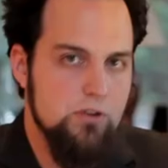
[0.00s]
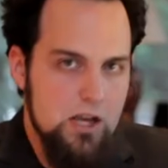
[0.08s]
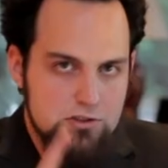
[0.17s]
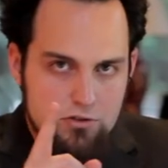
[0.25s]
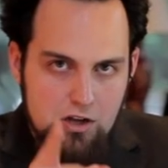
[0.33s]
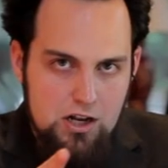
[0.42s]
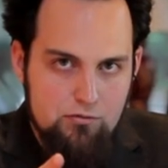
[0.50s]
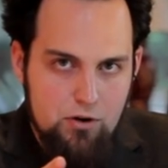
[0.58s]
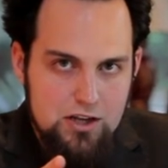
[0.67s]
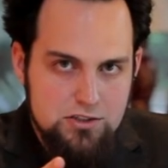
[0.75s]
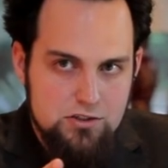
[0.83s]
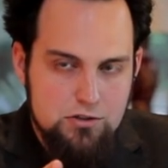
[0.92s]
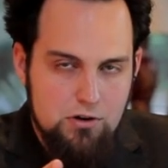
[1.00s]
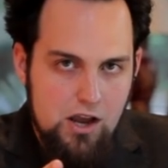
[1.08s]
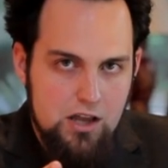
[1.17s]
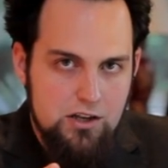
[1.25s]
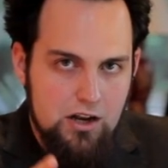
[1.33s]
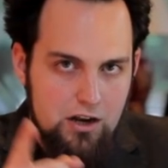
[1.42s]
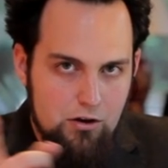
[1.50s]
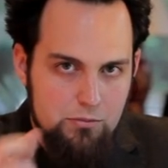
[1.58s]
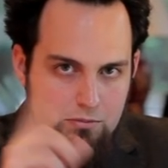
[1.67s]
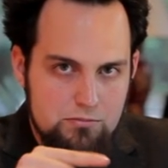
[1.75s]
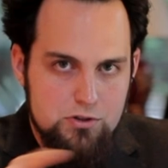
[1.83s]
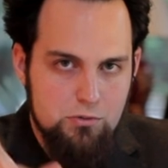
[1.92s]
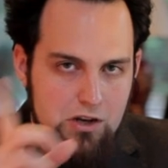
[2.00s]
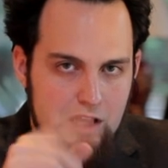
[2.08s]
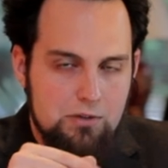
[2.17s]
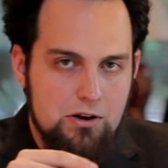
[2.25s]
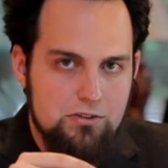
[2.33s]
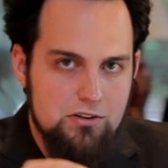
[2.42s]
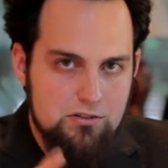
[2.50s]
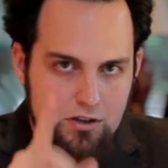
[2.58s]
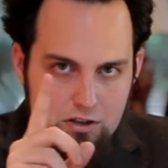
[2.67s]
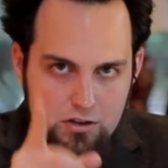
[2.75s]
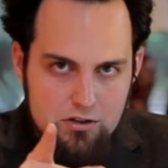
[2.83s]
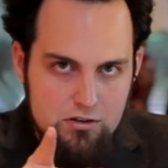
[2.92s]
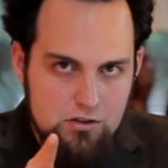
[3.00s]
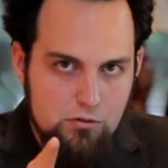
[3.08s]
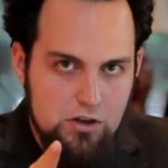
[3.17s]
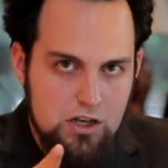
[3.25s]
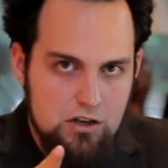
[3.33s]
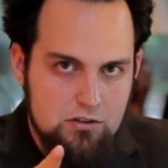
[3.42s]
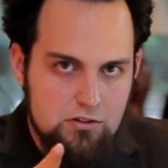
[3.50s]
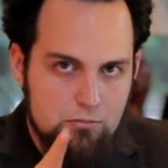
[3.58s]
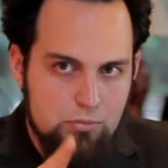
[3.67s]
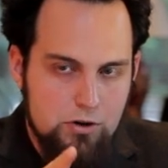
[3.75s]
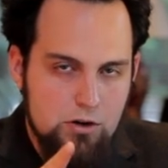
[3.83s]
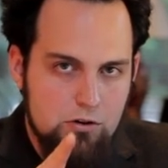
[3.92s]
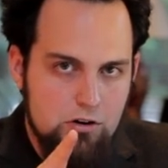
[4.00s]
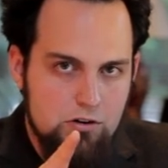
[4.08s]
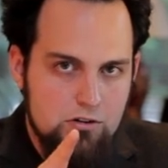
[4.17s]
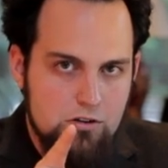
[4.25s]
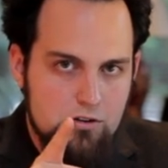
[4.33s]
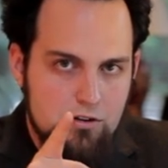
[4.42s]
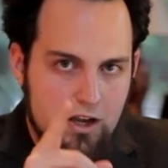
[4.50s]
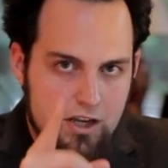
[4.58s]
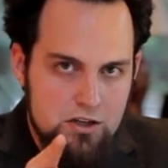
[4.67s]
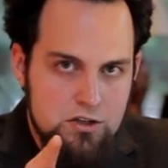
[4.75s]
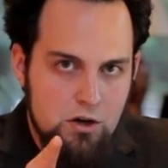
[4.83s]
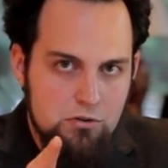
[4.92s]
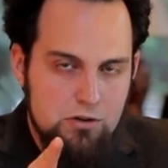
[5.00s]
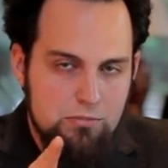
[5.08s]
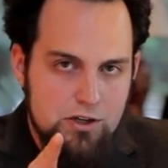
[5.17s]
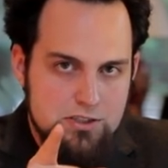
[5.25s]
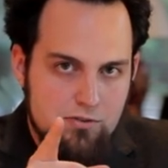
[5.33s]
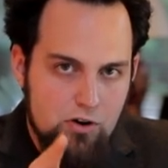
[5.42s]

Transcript: guys do not have Rise of the Triad yet, I know I've been tweeting about this. Go get it. It's on pre-order. I condone it because I've